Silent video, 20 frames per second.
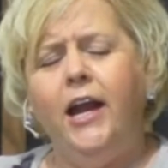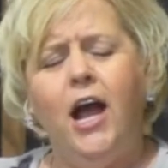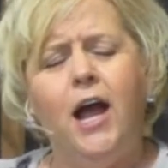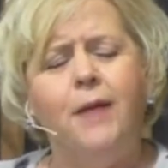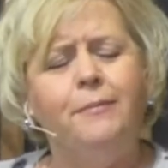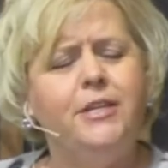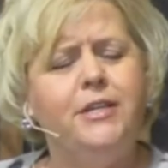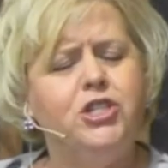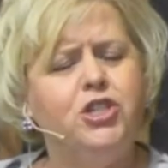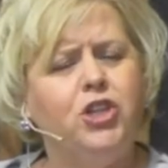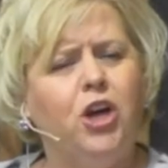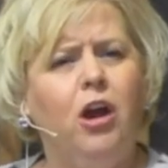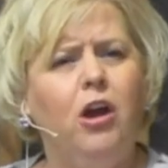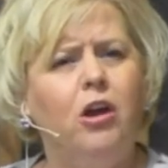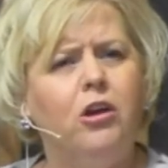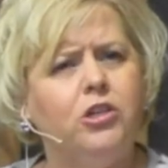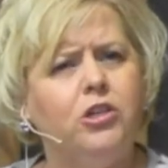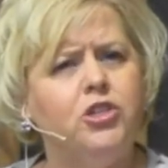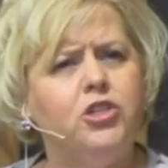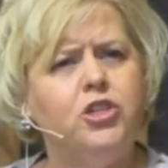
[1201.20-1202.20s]
come to
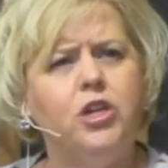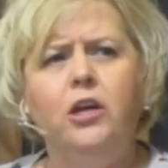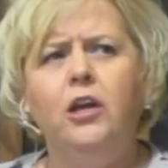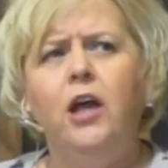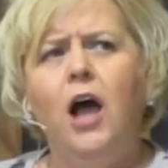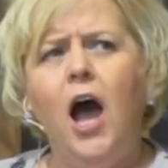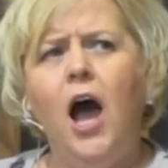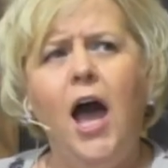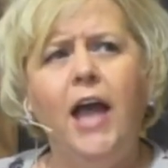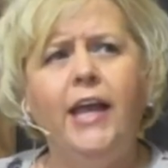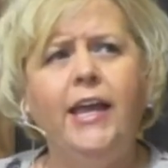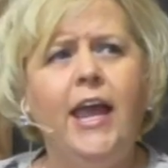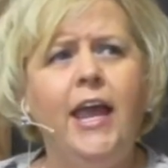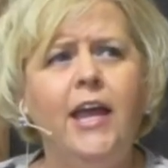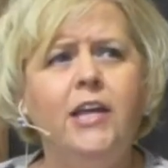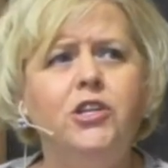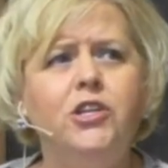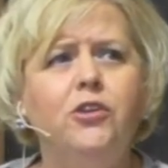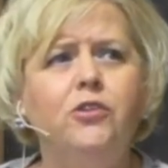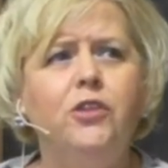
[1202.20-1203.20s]
church. I
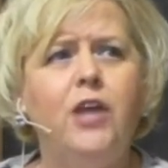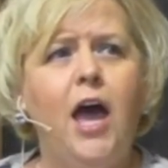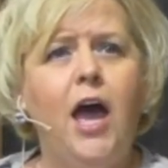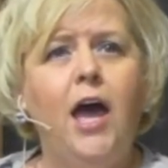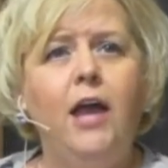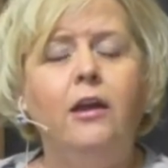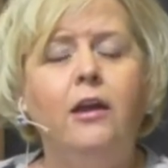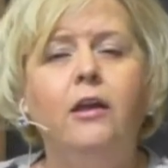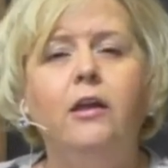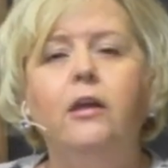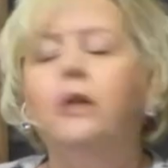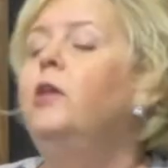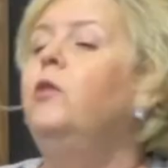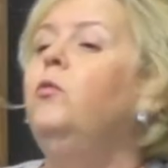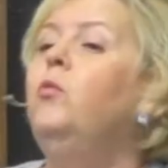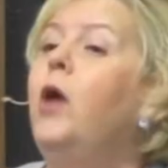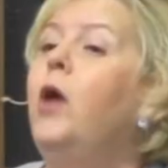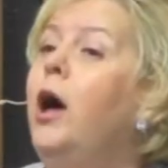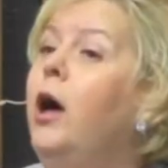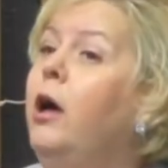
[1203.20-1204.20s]
can't do that.
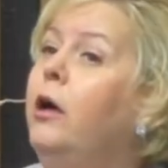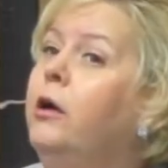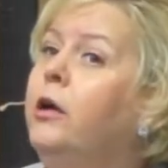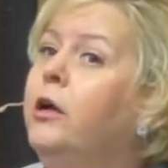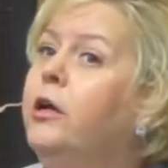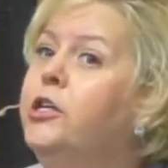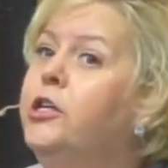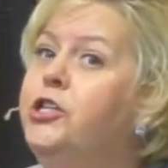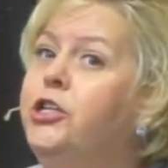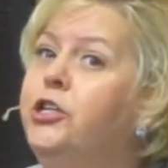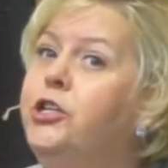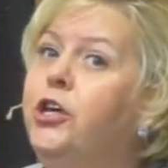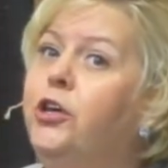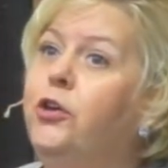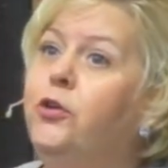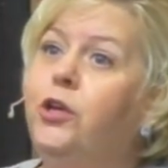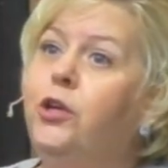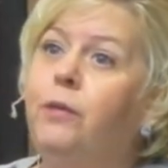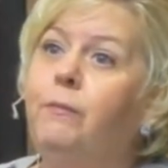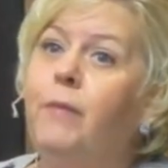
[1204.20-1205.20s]
Well, could you do,
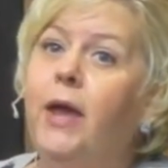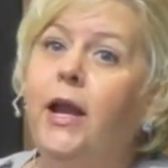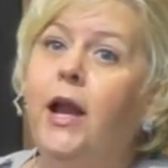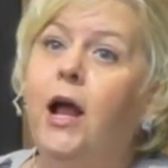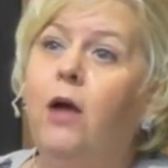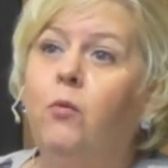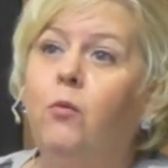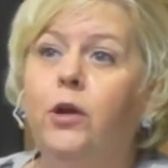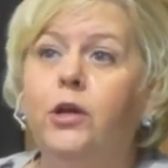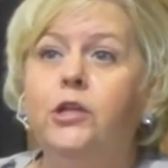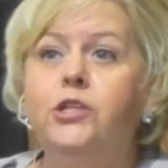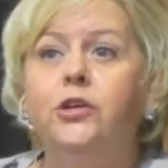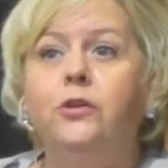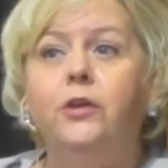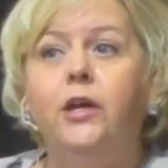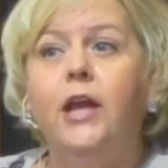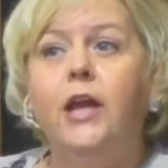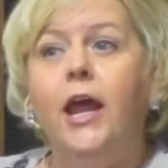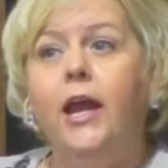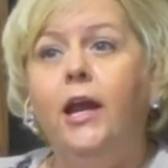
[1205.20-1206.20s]
you may not want to do it
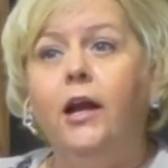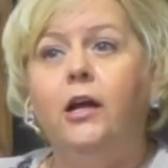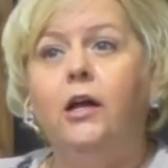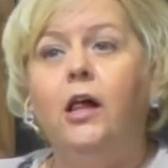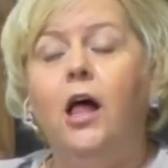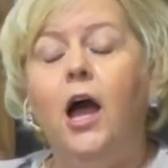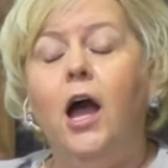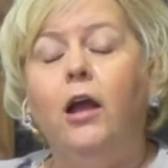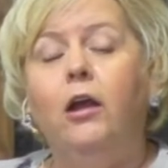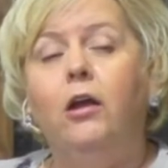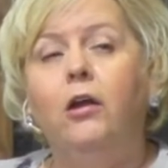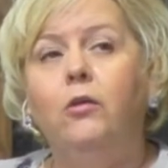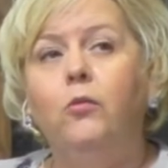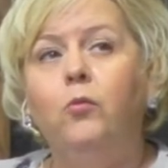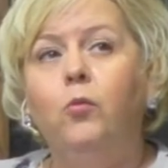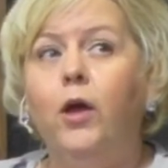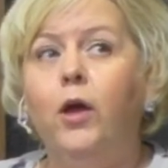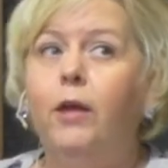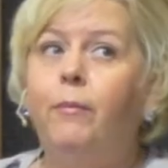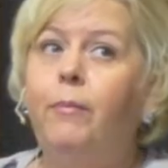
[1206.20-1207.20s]
at 8 o'clock.
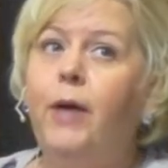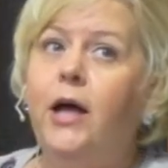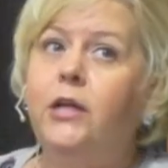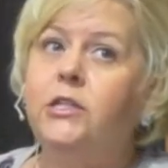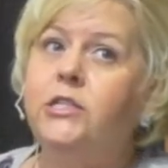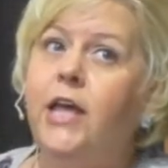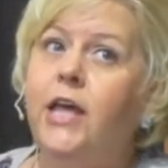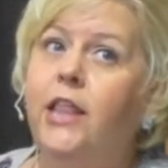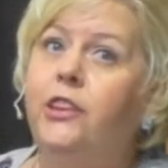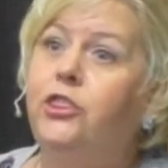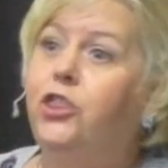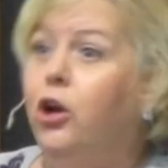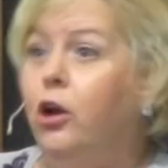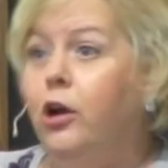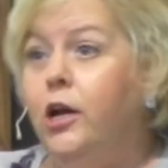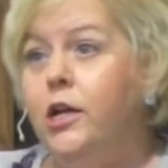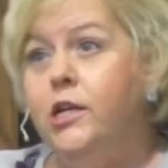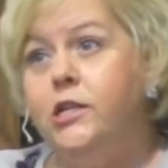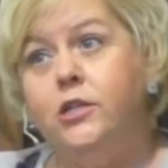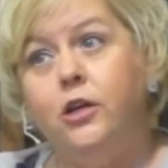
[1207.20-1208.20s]
What about
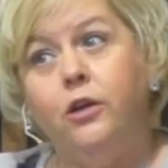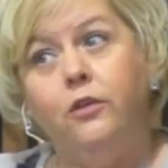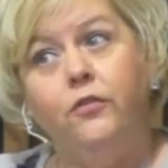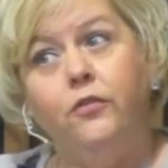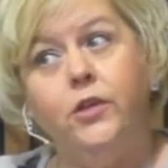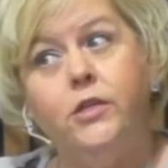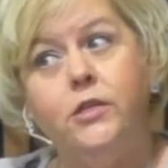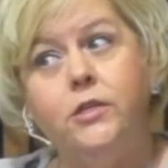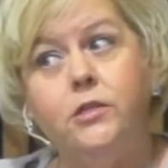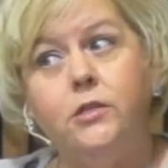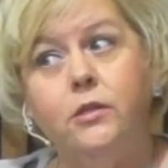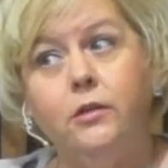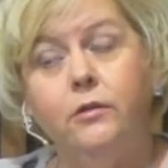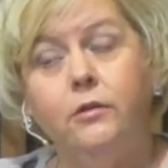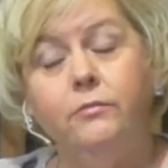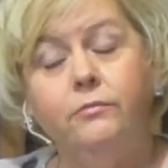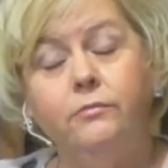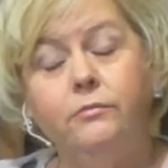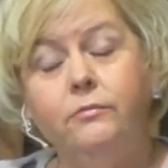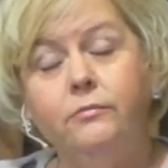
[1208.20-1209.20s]
1030 service?
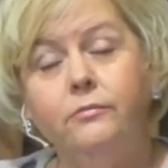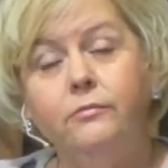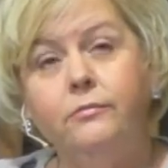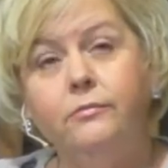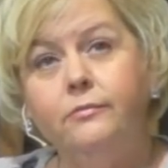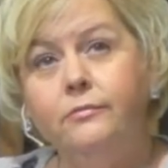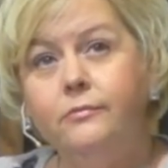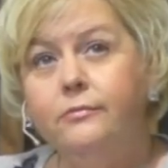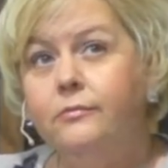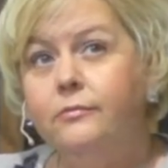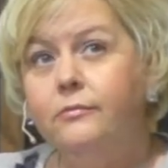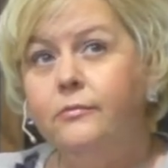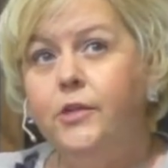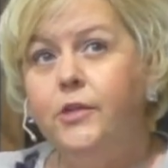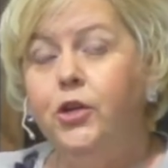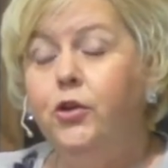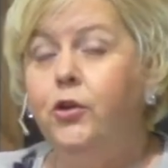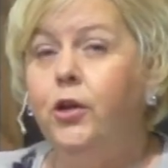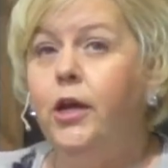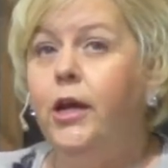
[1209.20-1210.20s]

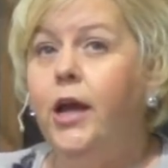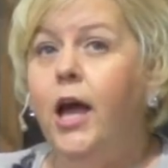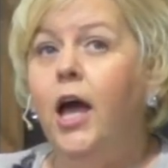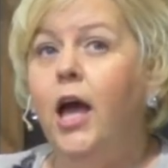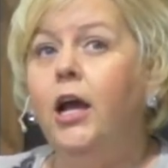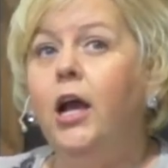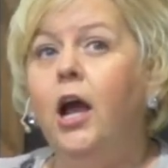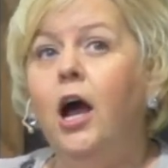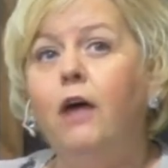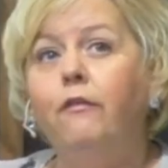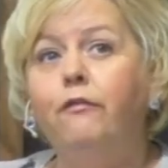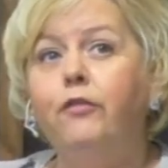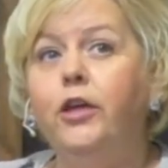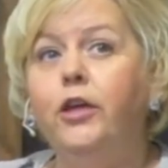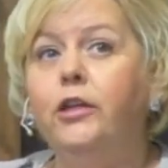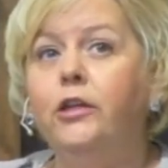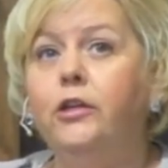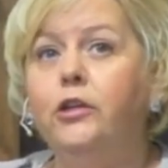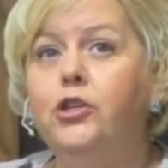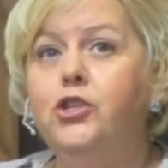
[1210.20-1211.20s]
You could cut coffee
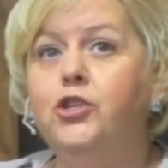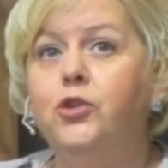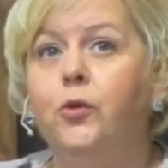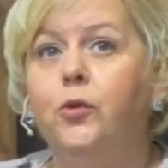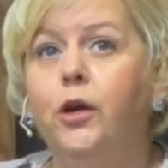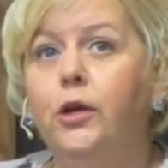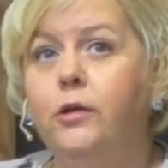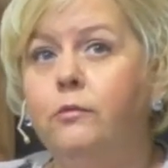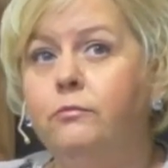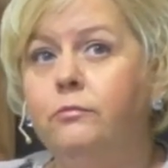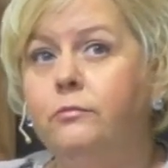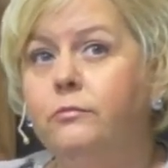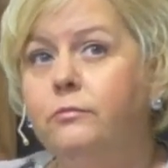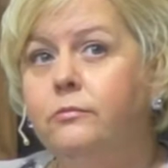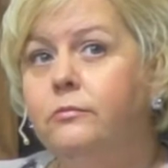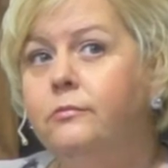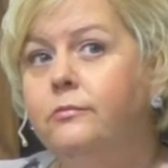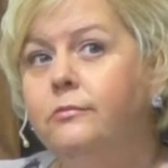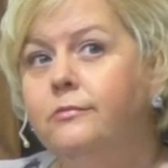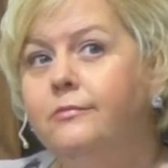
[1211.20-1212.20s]
a little short.
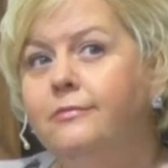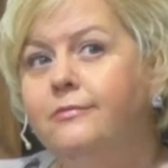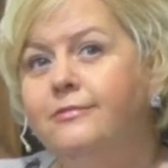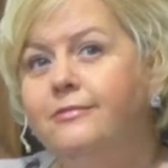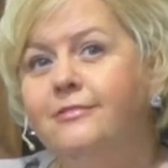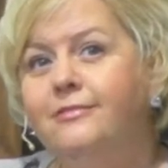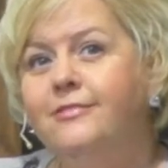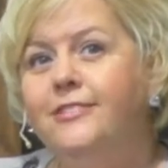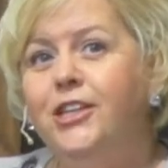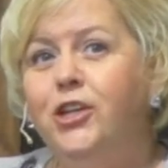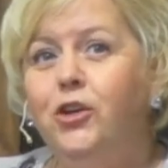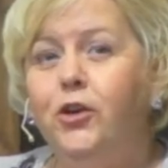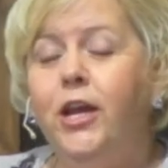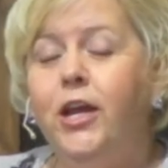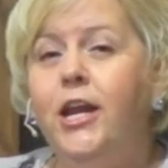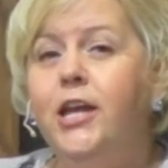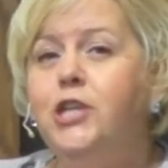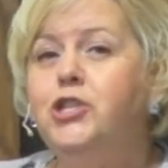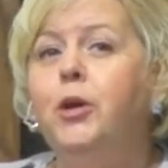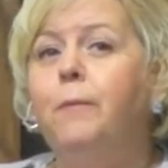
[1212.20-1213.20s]
You
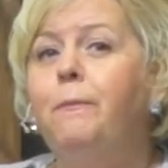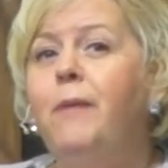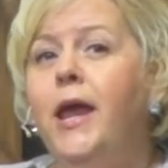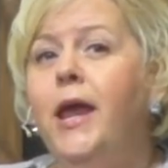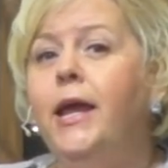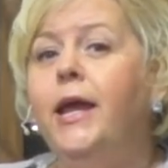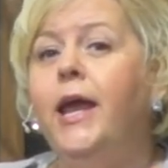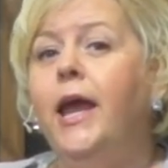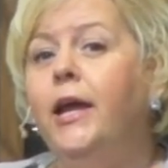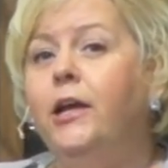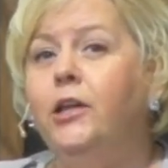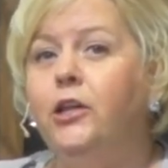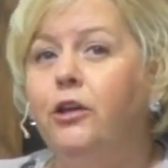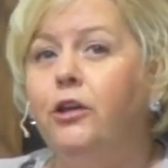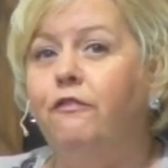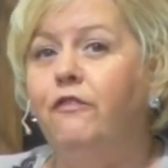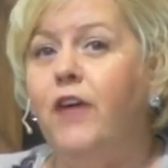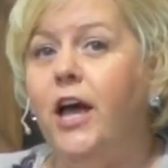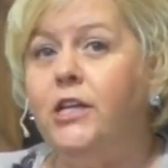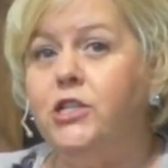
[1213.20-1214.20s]
could eat your pancake a little
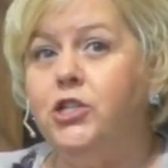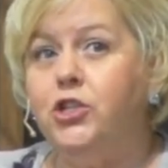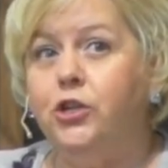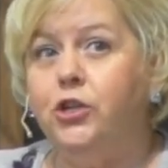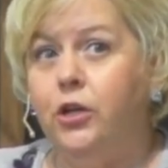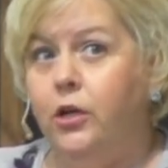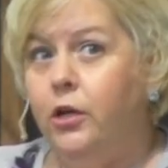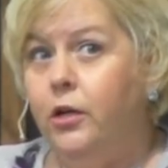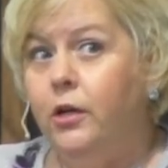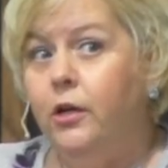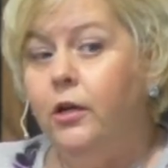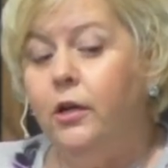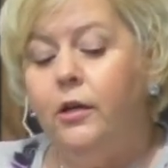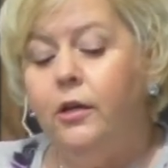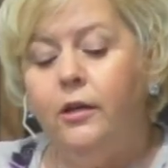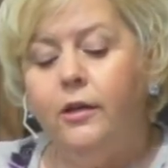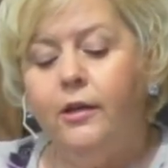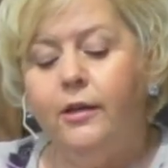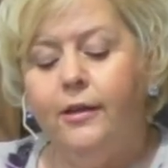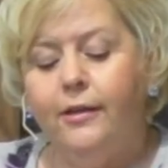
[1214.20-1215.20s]
faster.
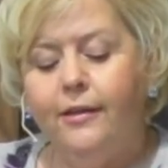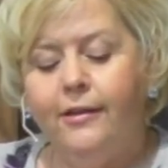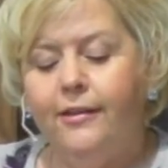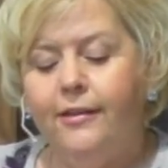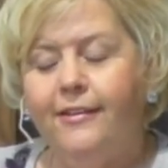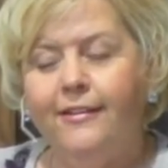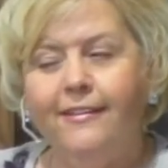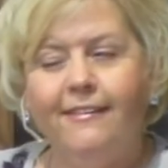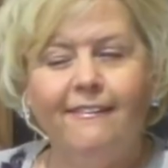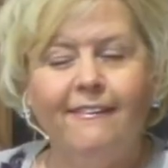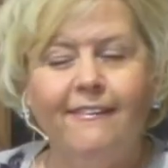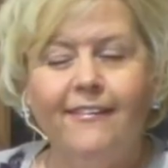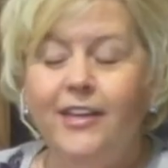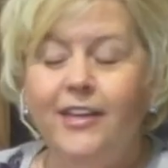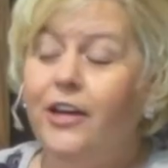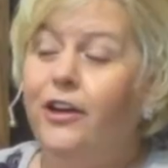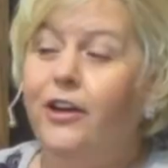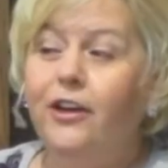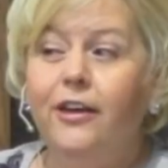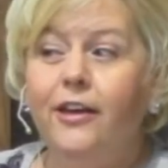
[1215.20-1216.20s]

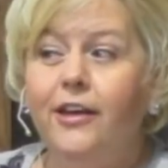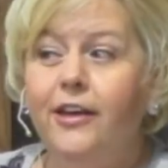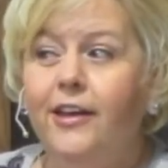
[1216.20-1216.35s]
You could.